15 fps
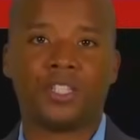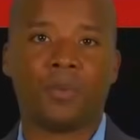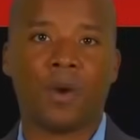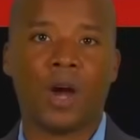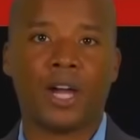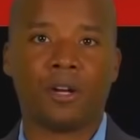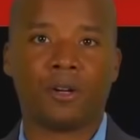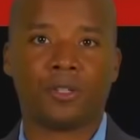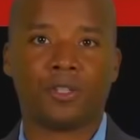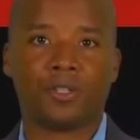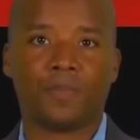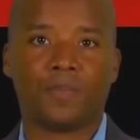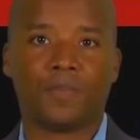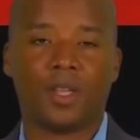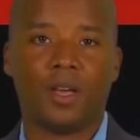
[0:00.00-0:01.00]
riders.
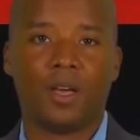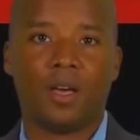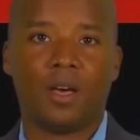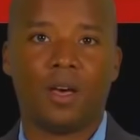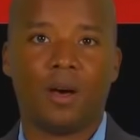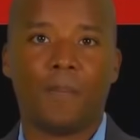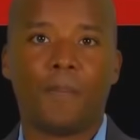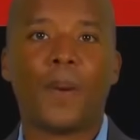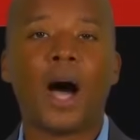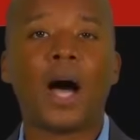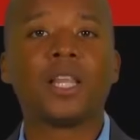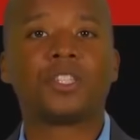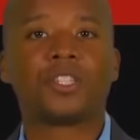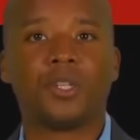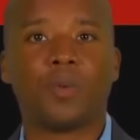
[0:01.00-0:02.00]

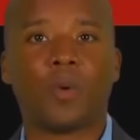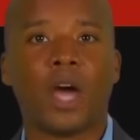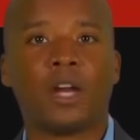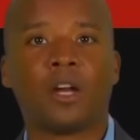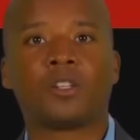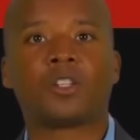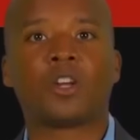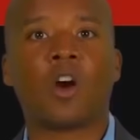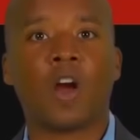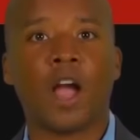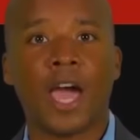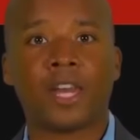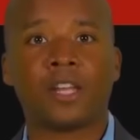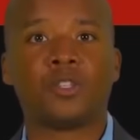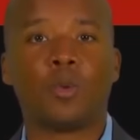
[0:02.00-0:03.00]
Policy riders are
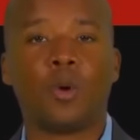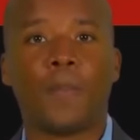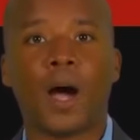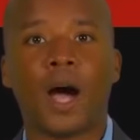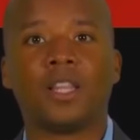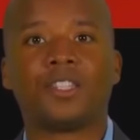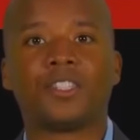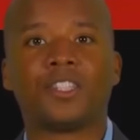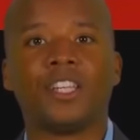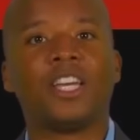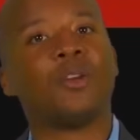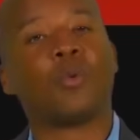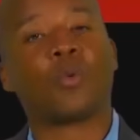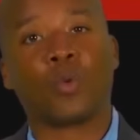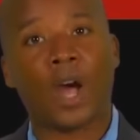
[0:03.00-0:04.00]
added to a policy
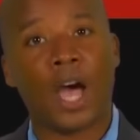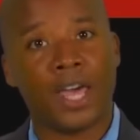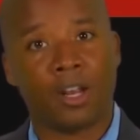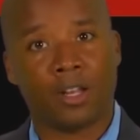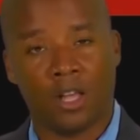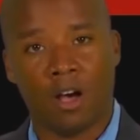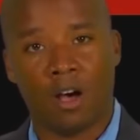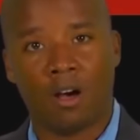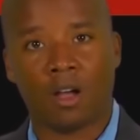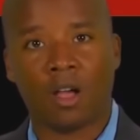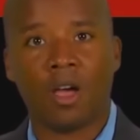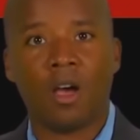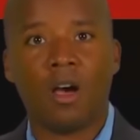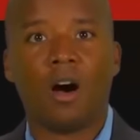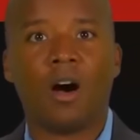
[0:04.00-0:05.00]
and ride along
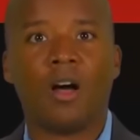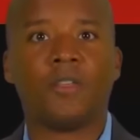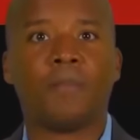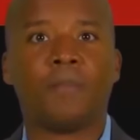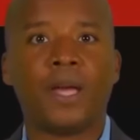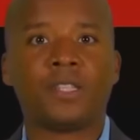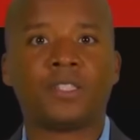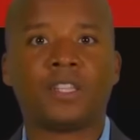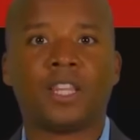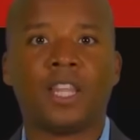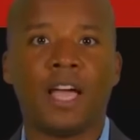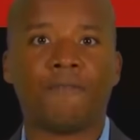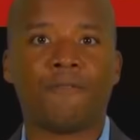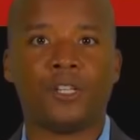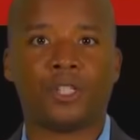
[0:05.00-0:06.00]
on the basic
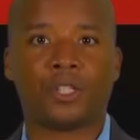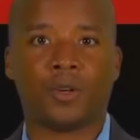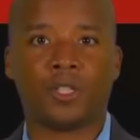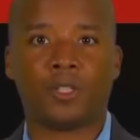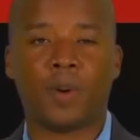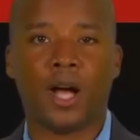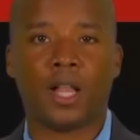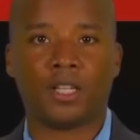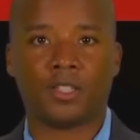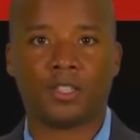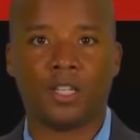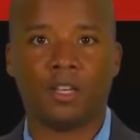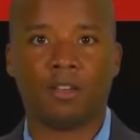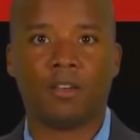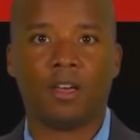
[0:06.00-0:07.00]
life insurance policy.
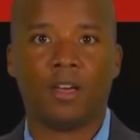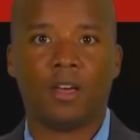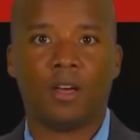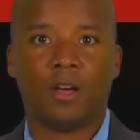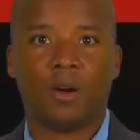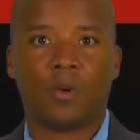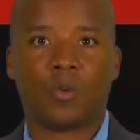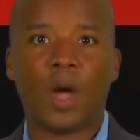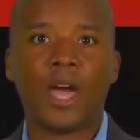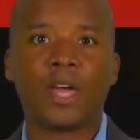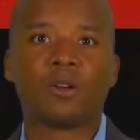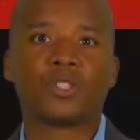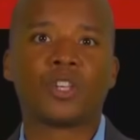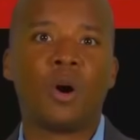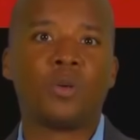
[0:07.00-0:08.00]

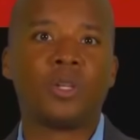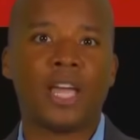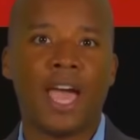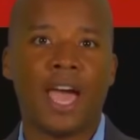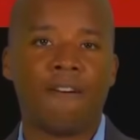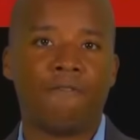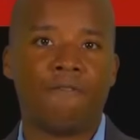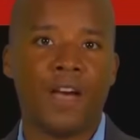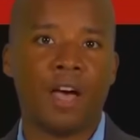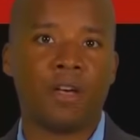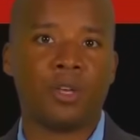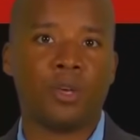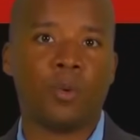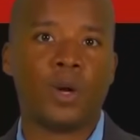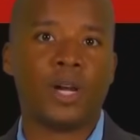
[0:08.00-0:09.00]
Riders only have
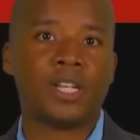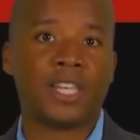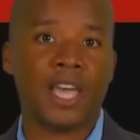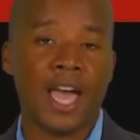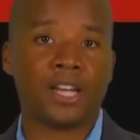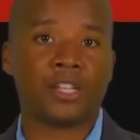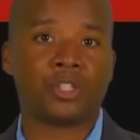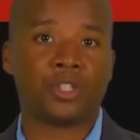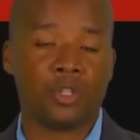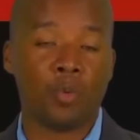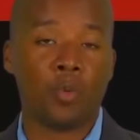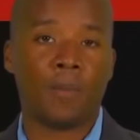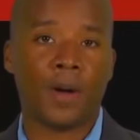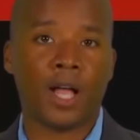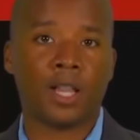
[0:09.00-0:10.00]
value when attached to
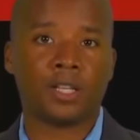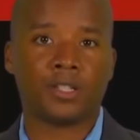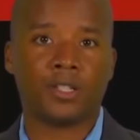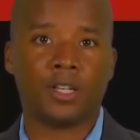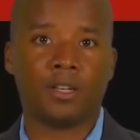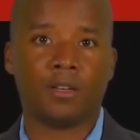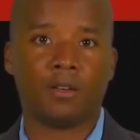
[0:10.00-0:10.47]
a policy.